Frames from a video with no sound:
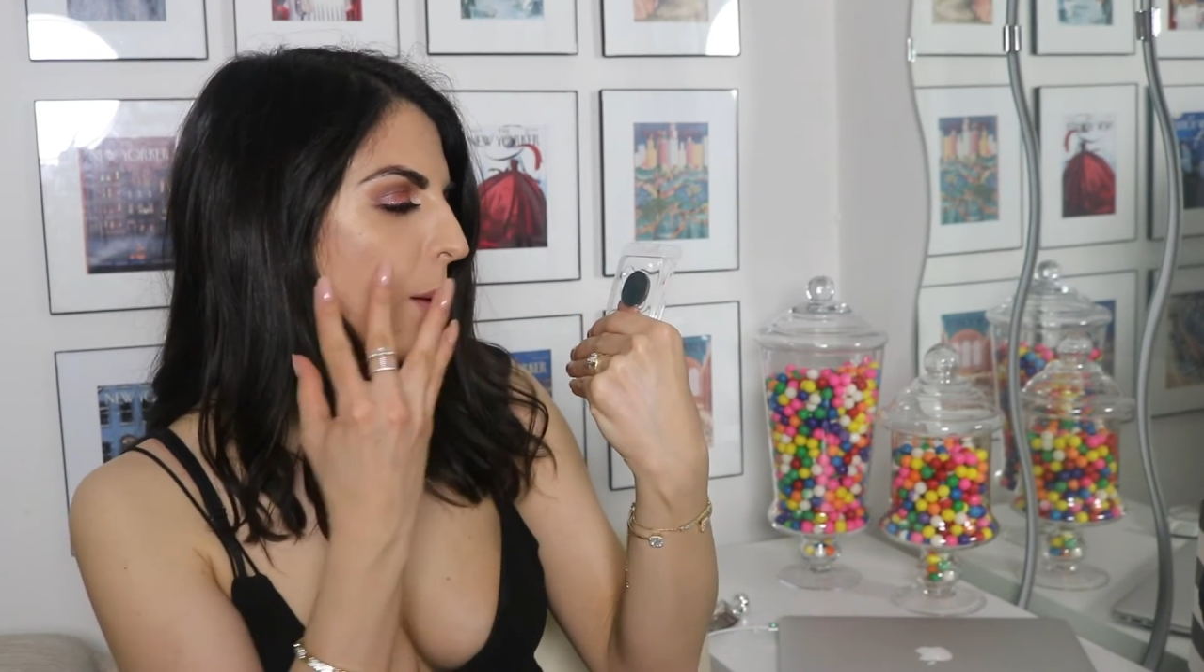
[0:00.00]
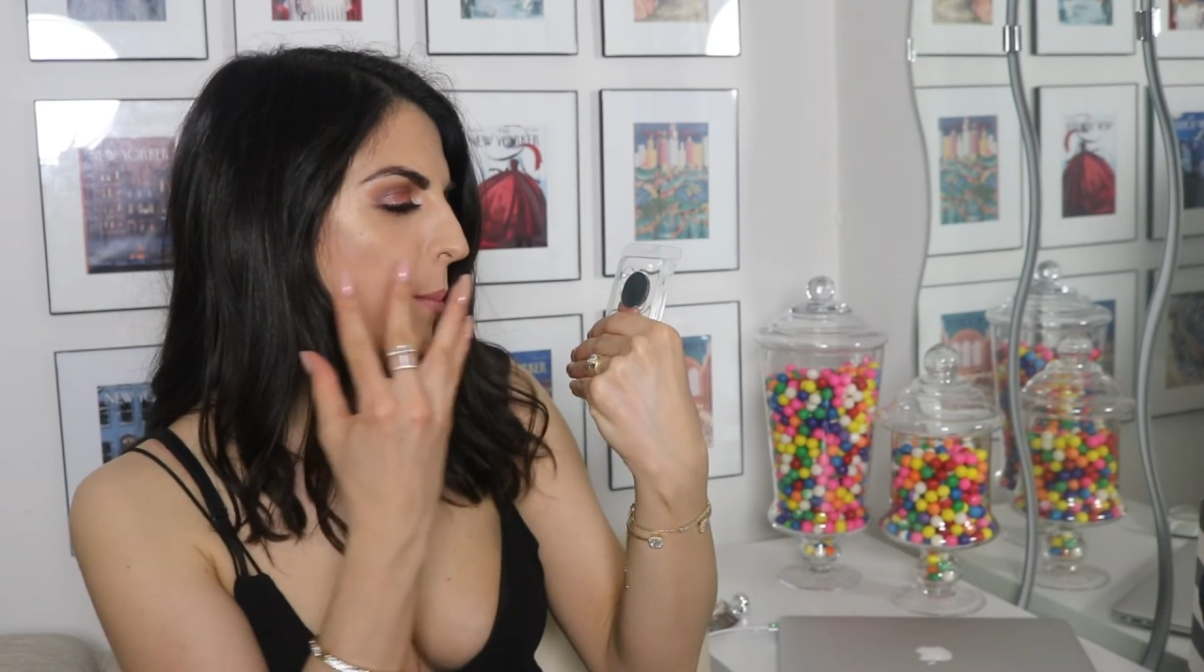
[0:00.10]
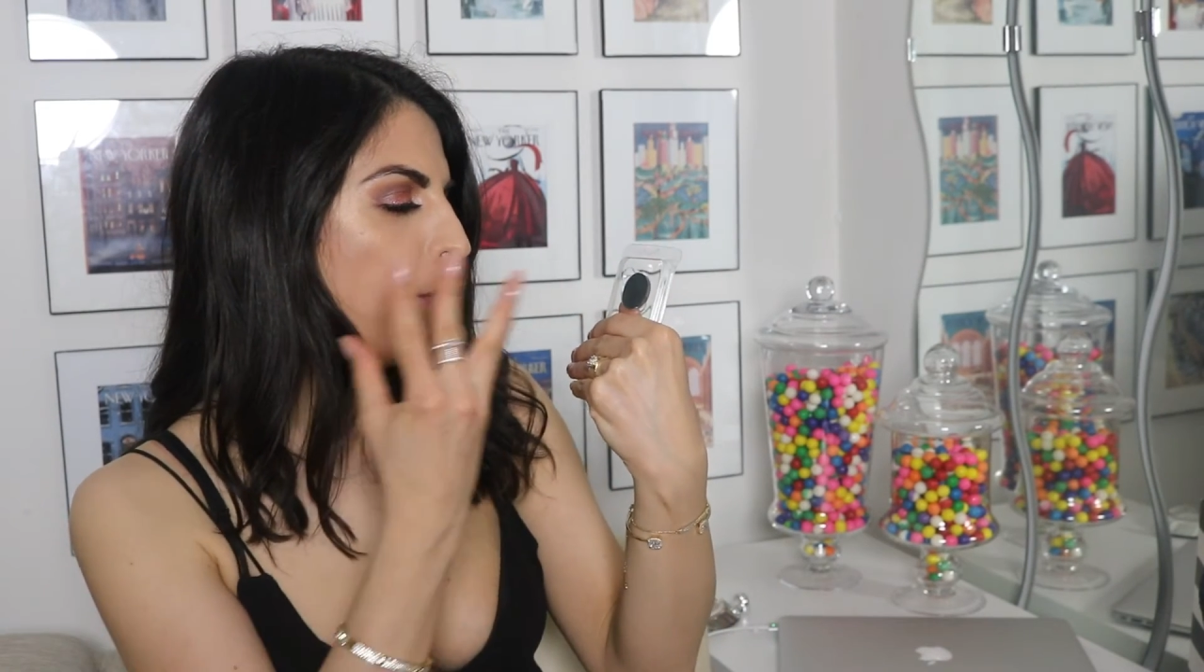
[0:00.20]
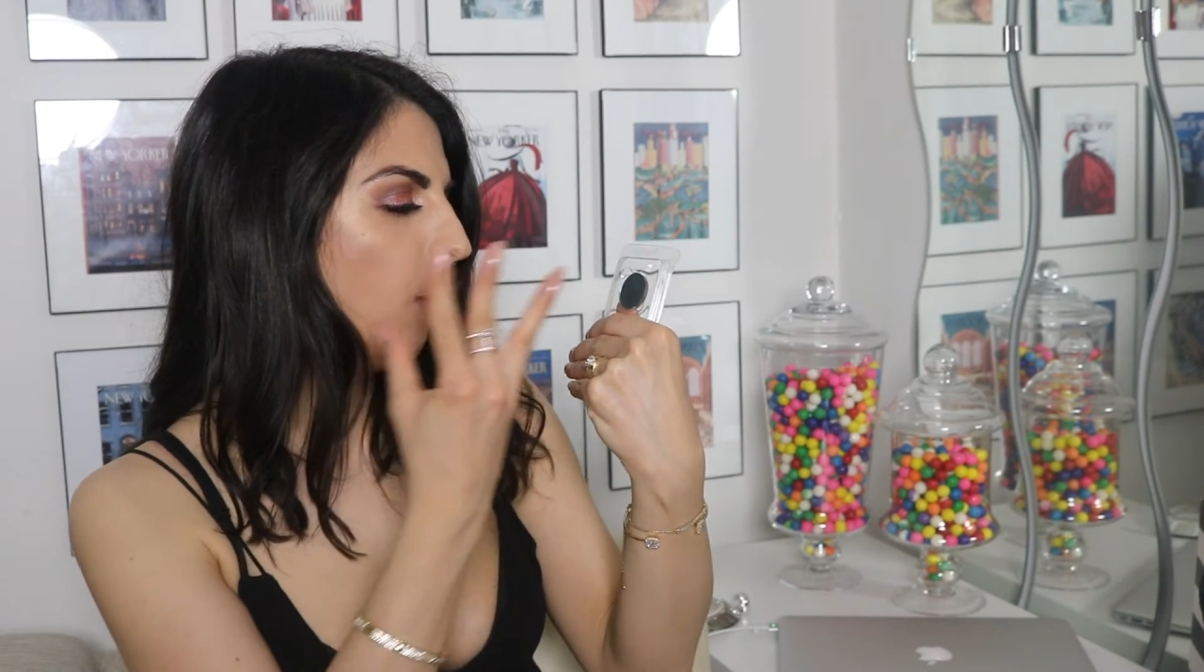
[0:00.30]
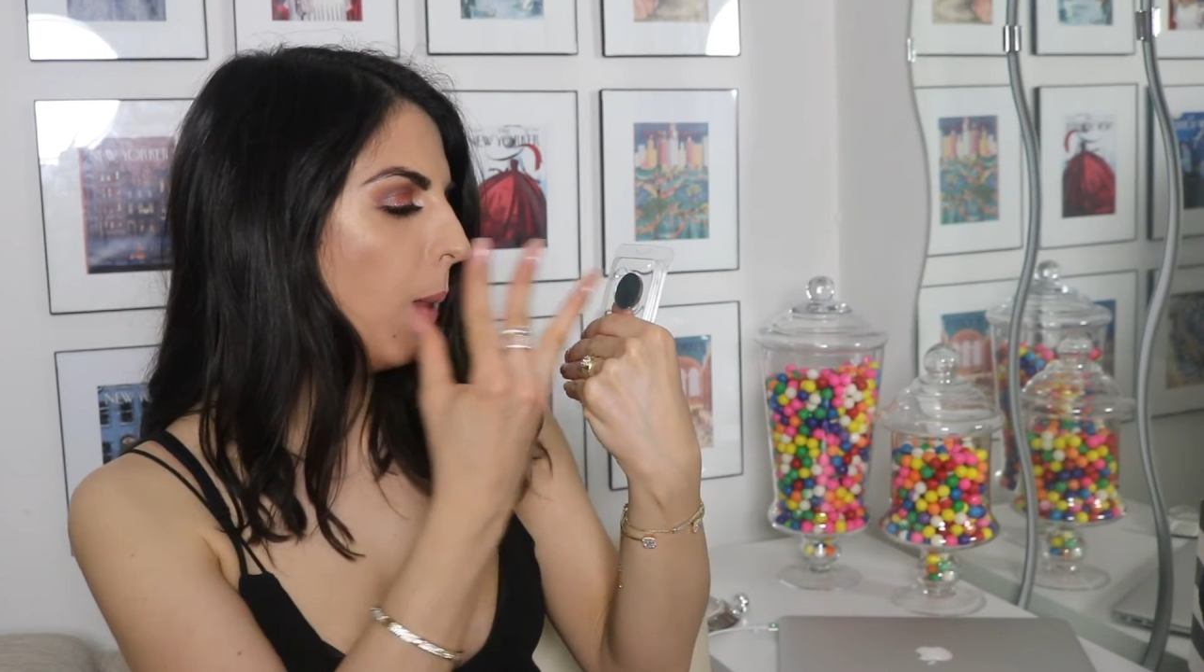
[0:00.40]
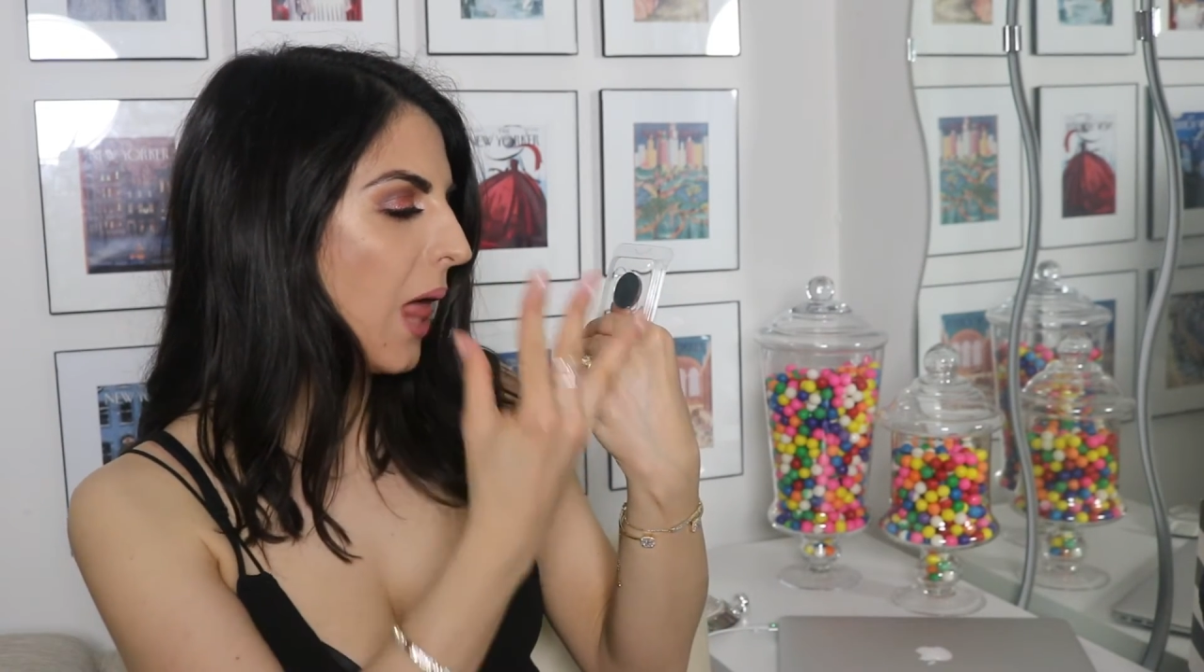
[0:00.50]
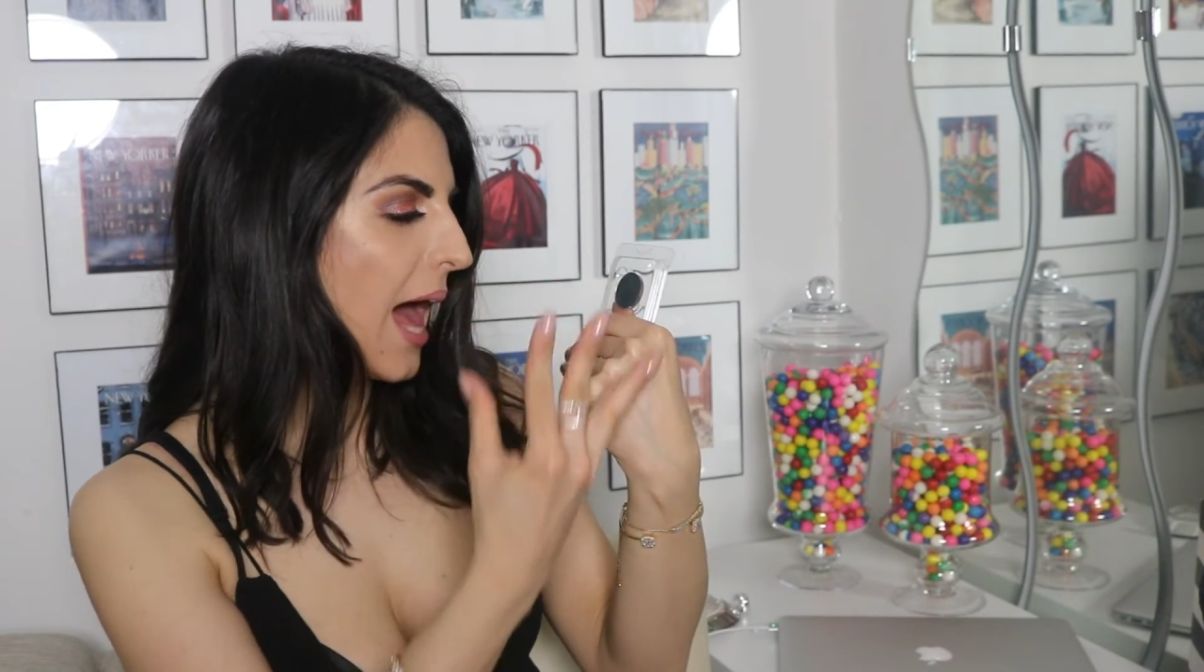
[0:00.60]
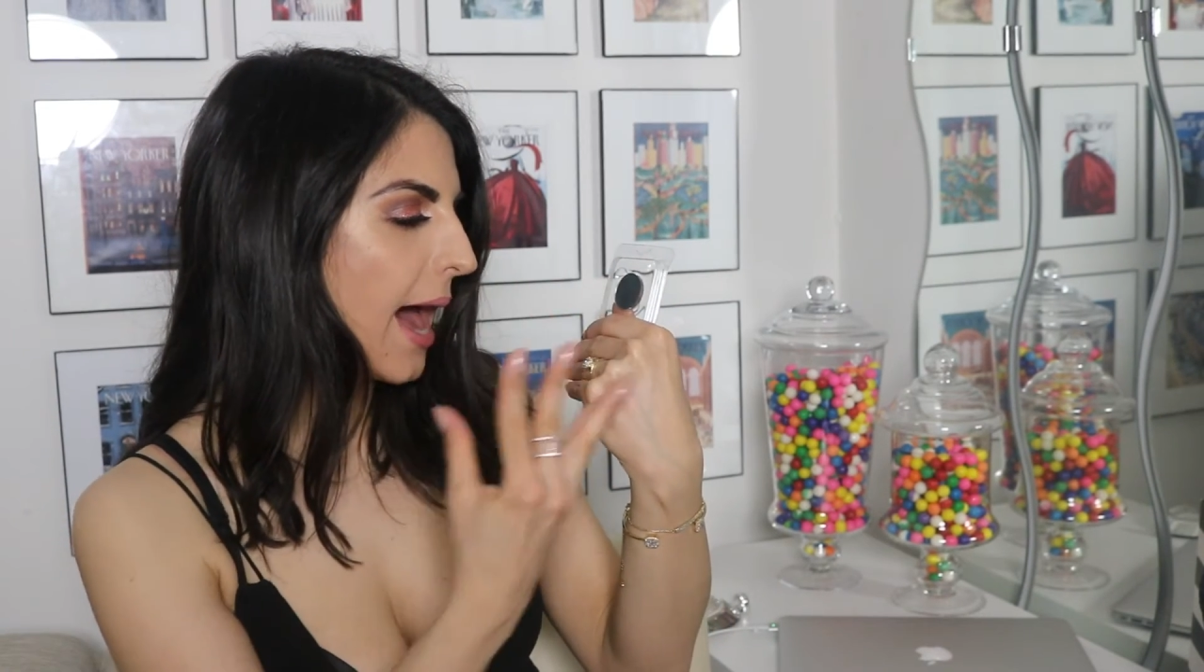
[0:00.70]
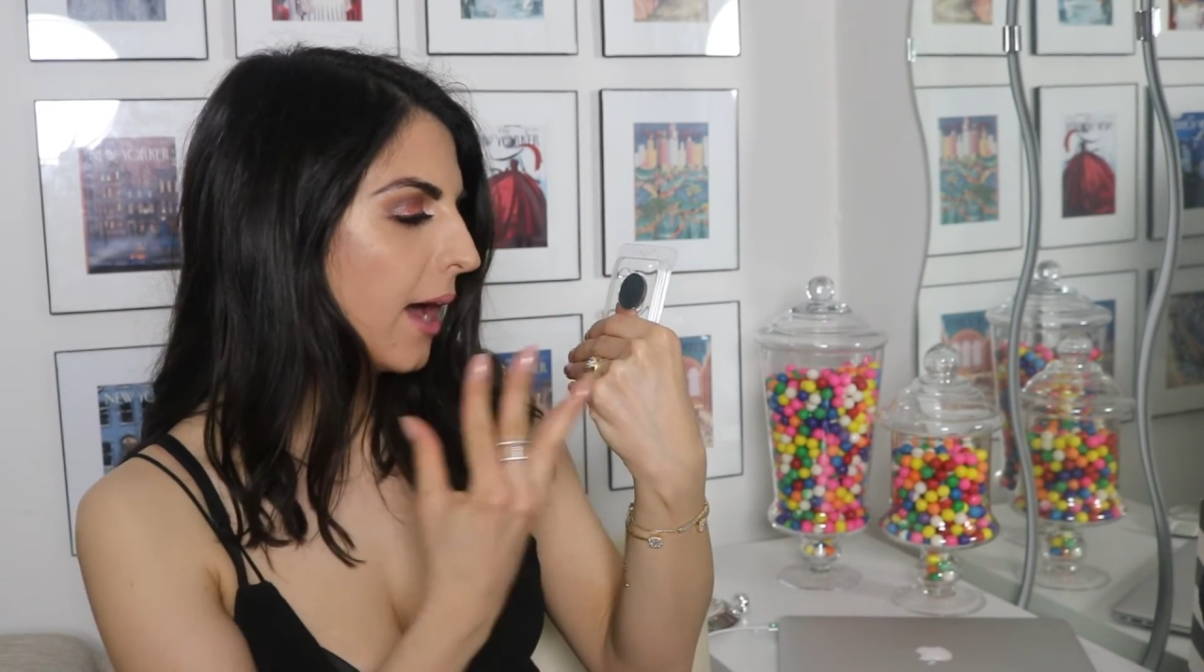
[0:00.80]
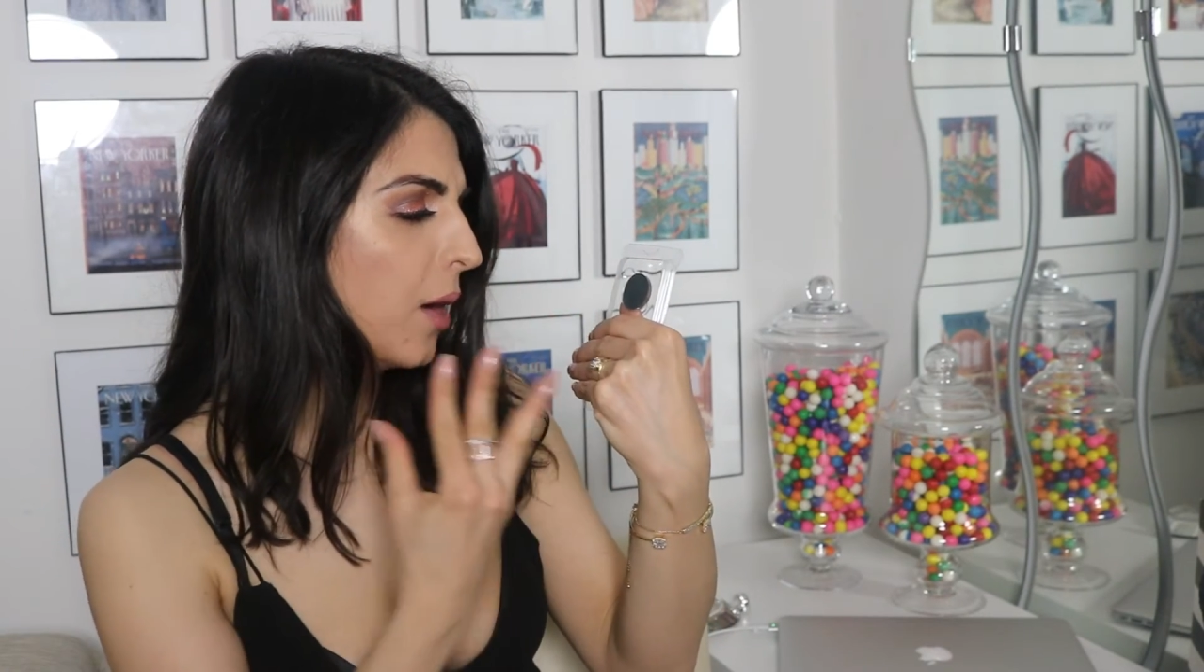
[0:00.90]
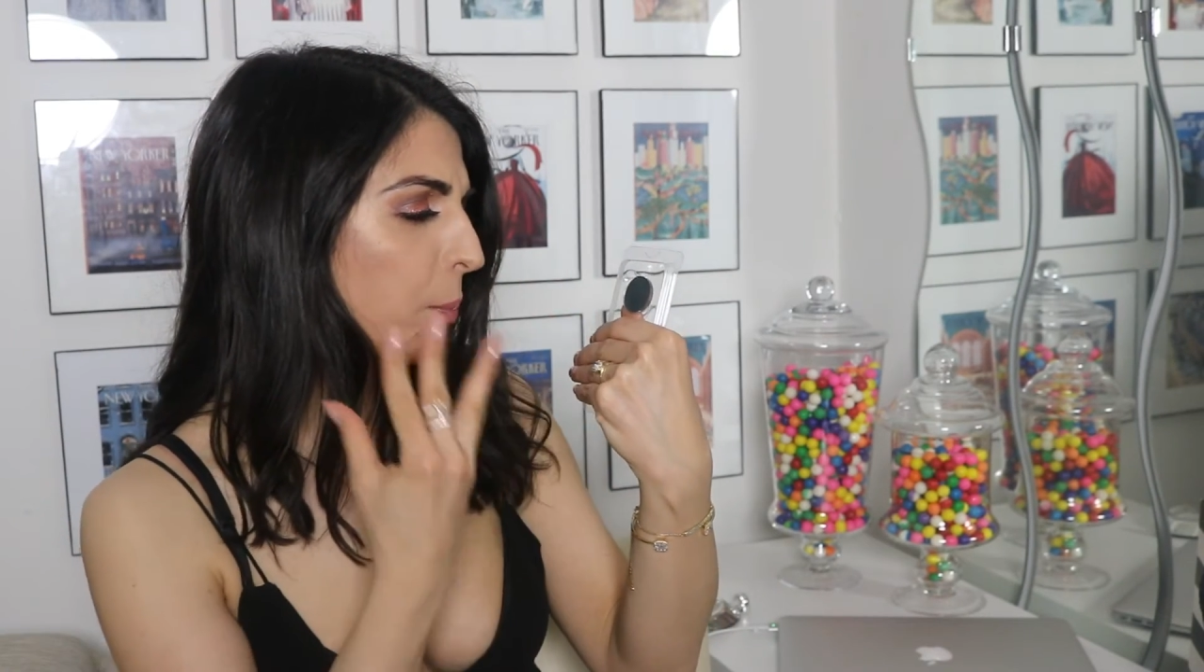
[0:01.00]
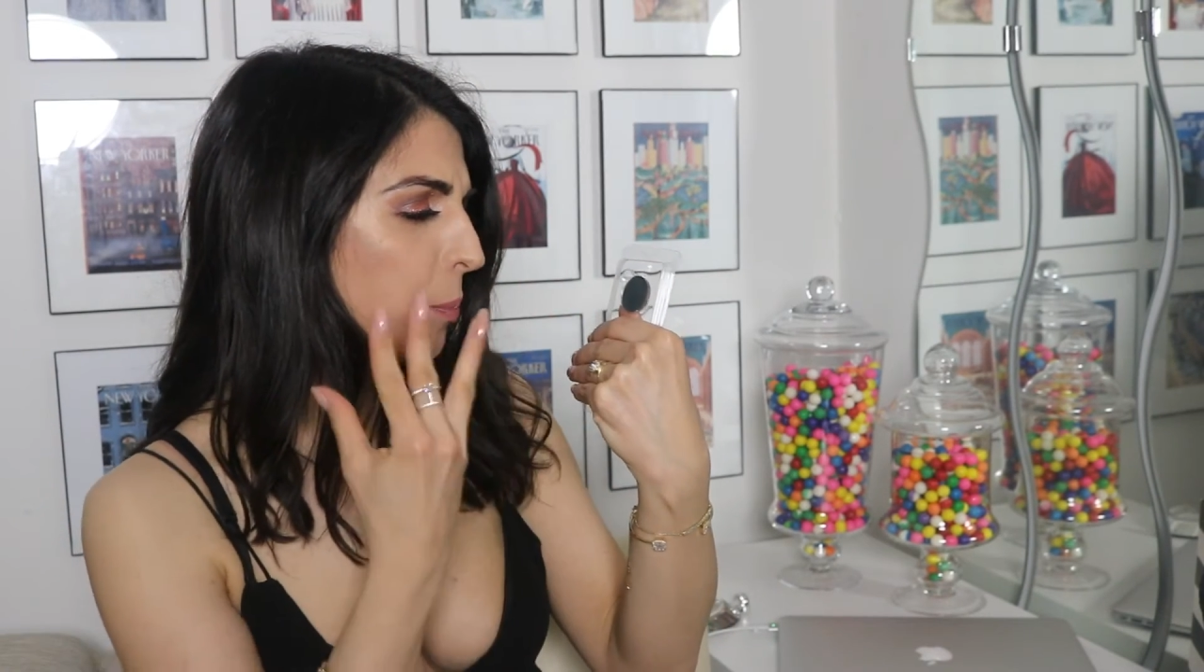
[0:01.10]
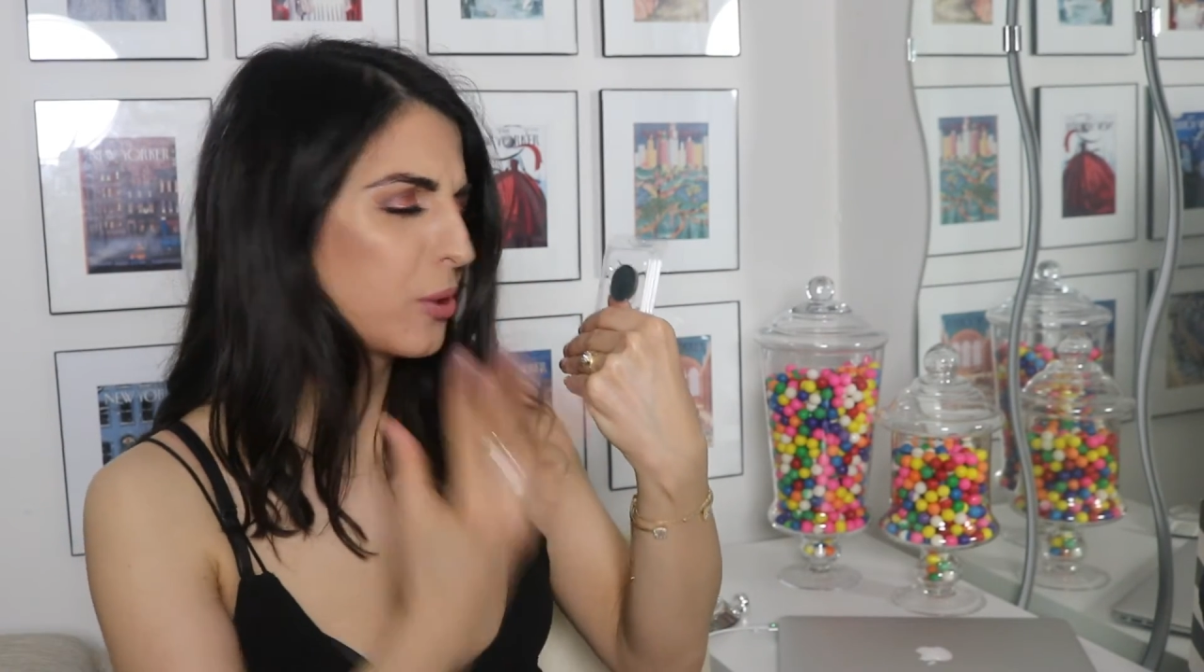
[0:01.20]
black